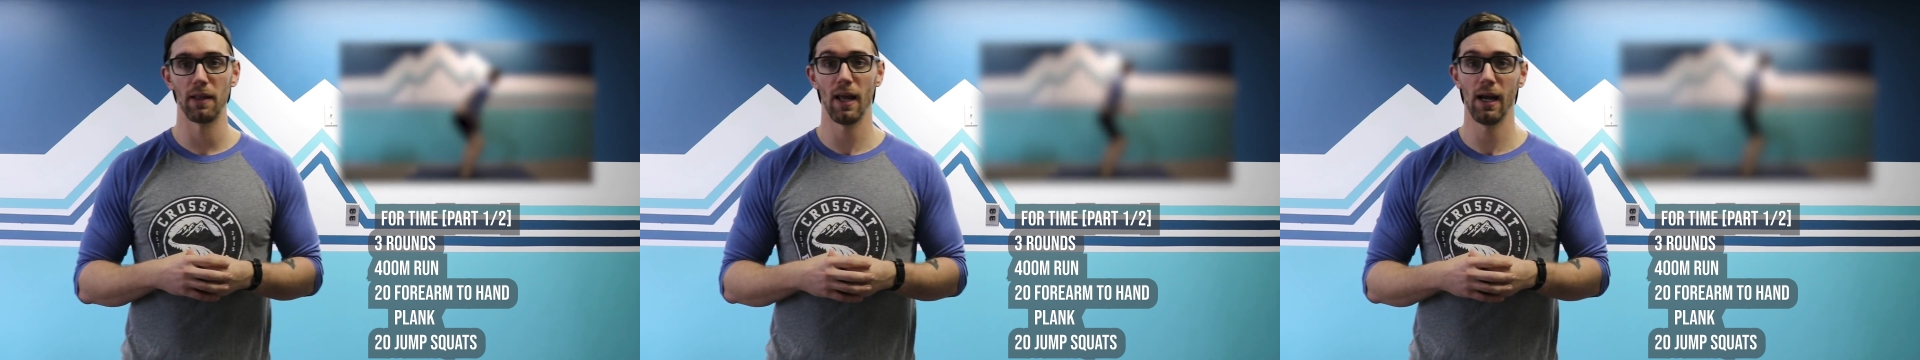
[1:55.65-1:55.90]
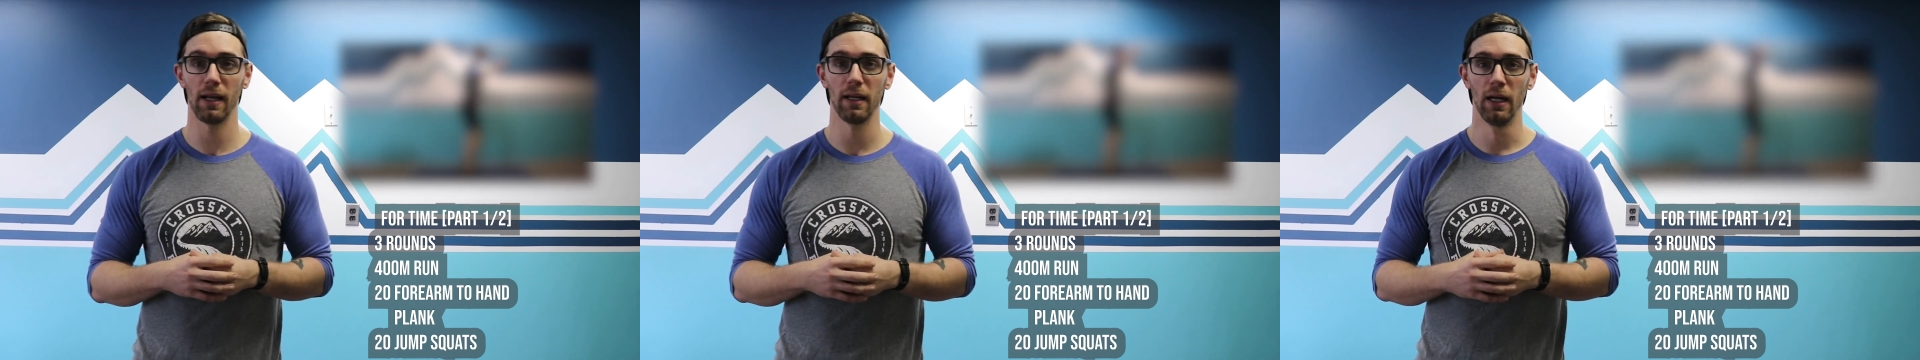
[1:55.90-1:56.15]
And
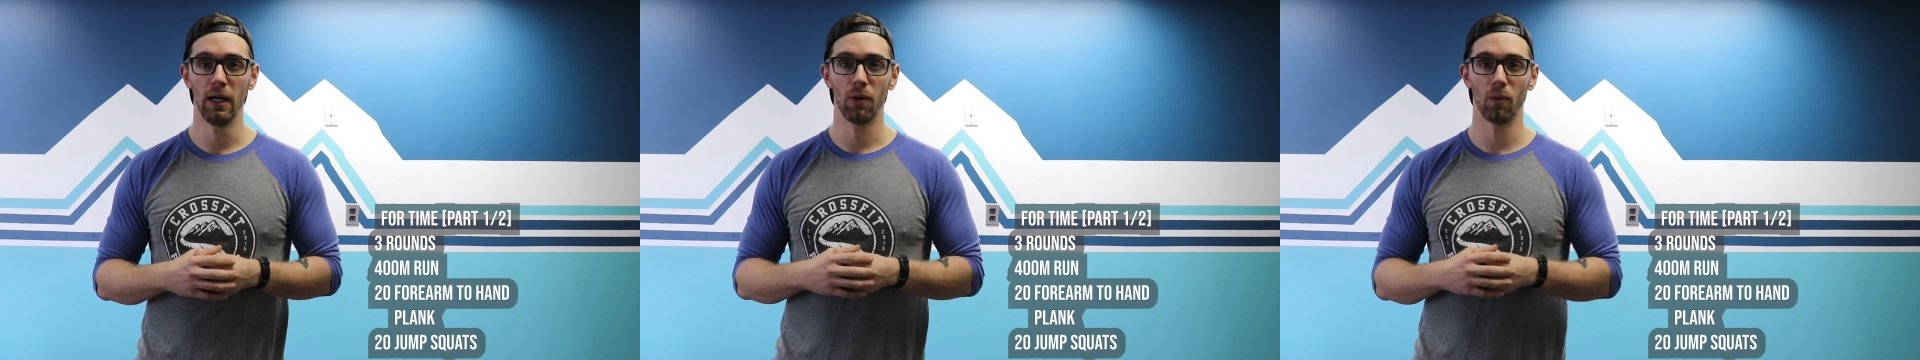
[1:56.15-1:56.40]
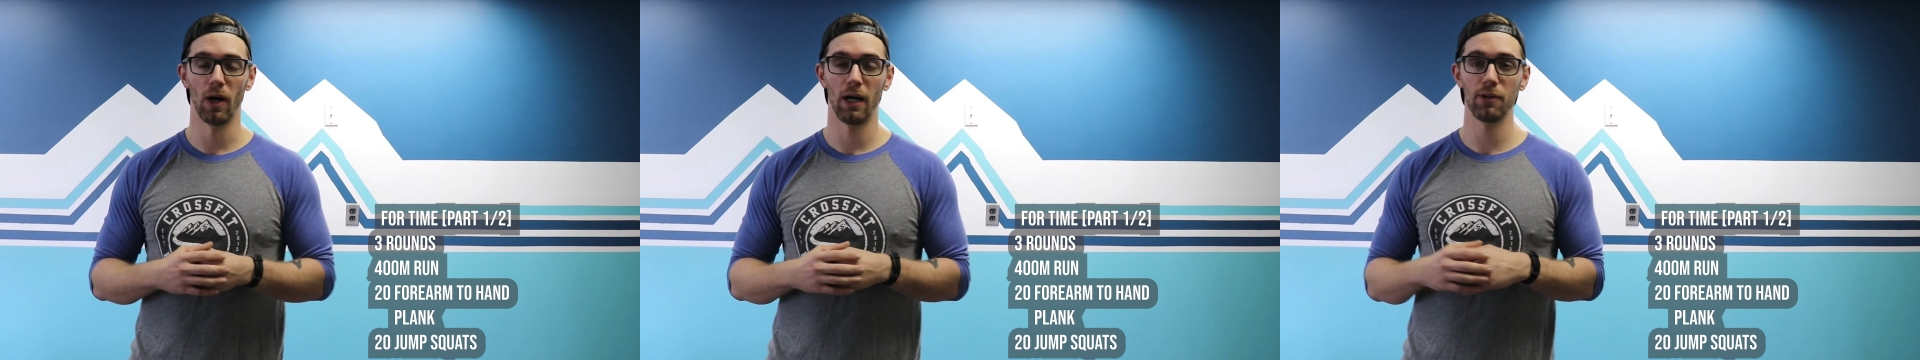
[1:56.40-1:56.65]
then
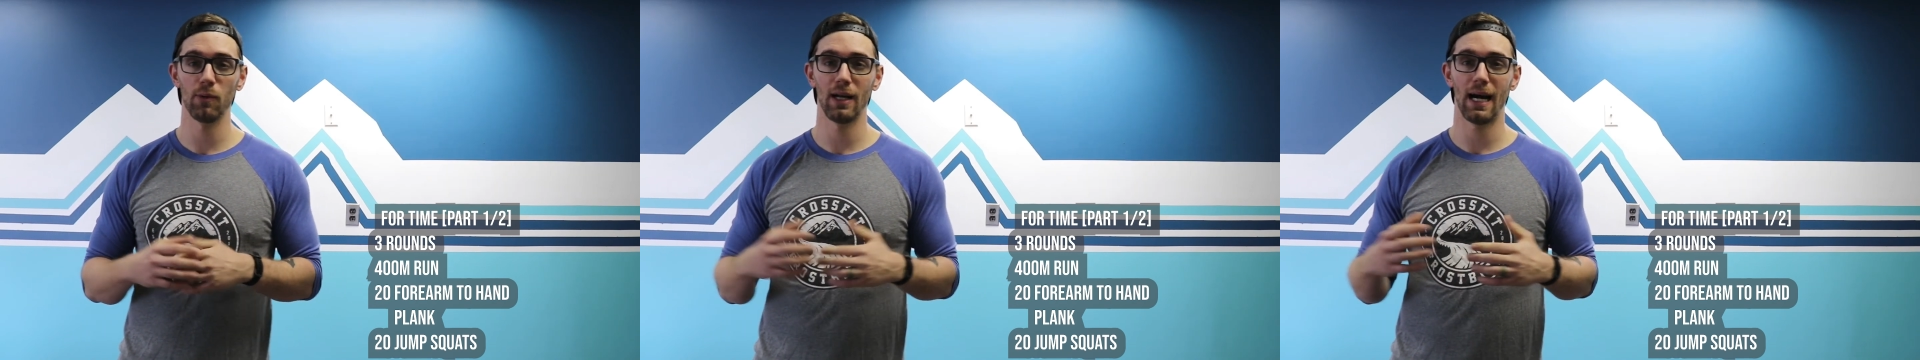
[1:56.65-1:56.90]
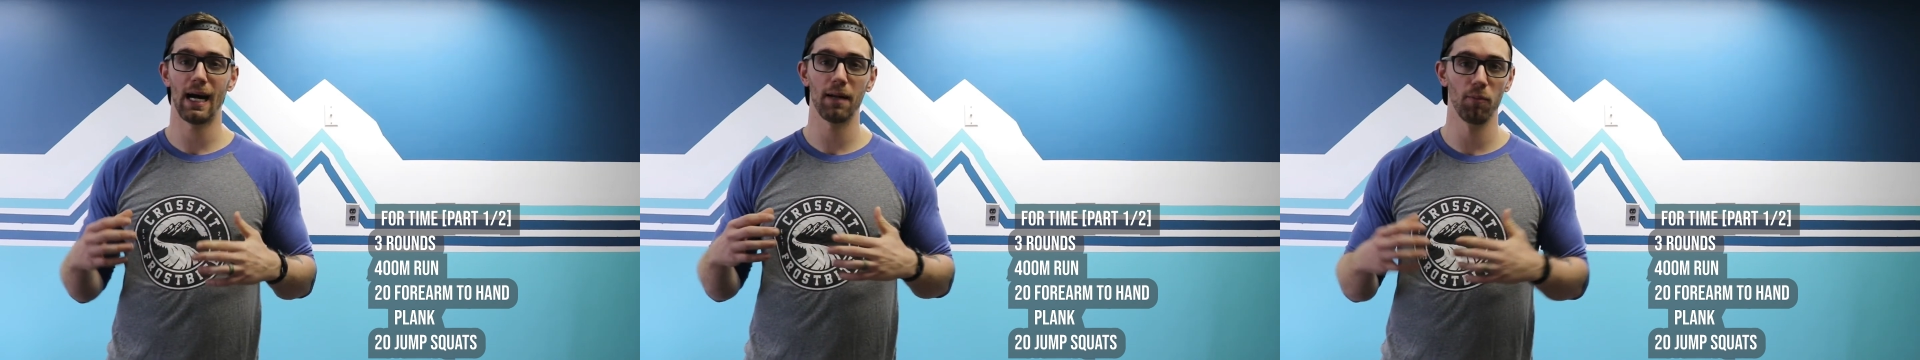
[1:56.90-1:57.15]
we're on to an
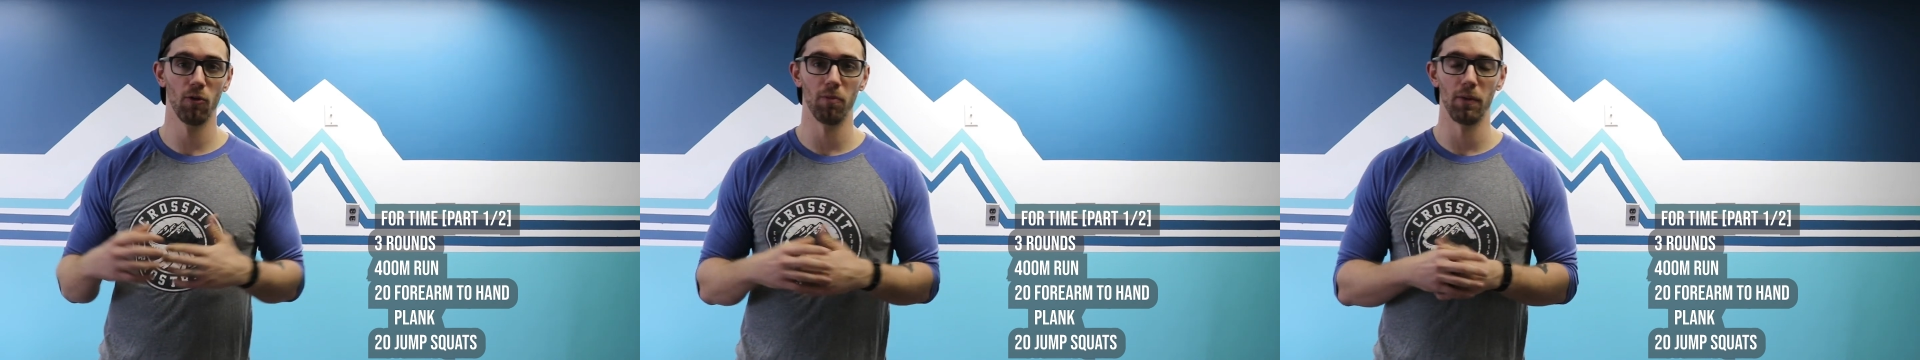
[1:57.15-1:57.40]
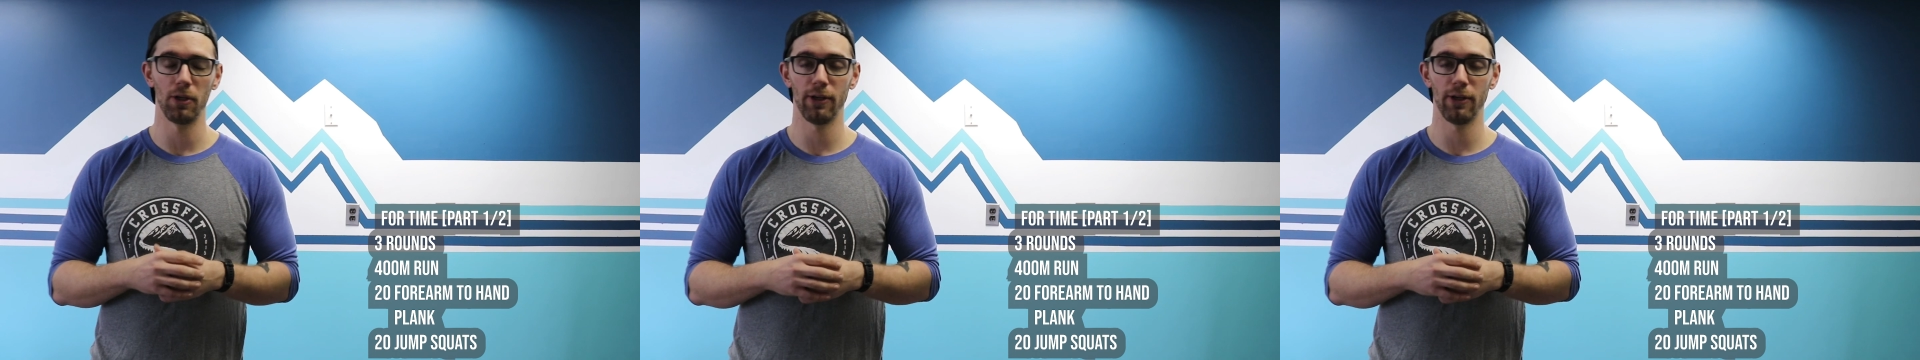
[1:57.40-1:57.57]
odd movement.